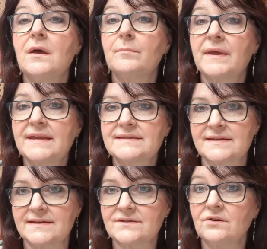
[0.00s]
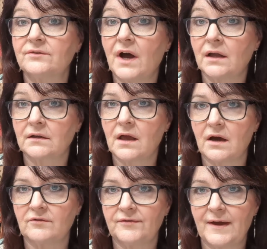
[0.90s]
pieces of
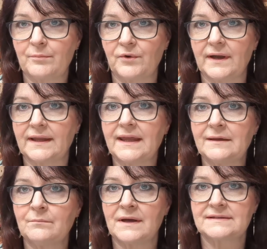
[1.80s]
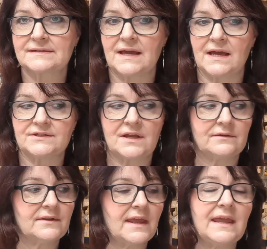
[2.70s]
uncut fabric in my stash,
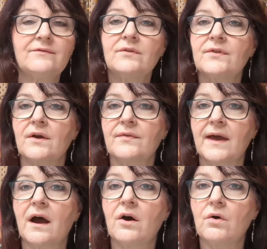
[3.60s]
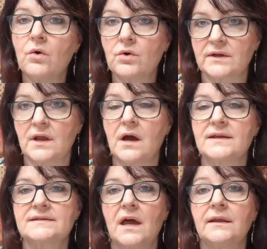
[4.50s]
and even though they are
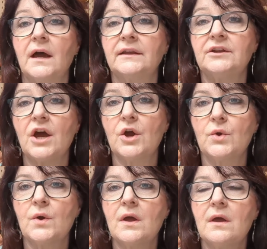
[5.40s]
organised and I know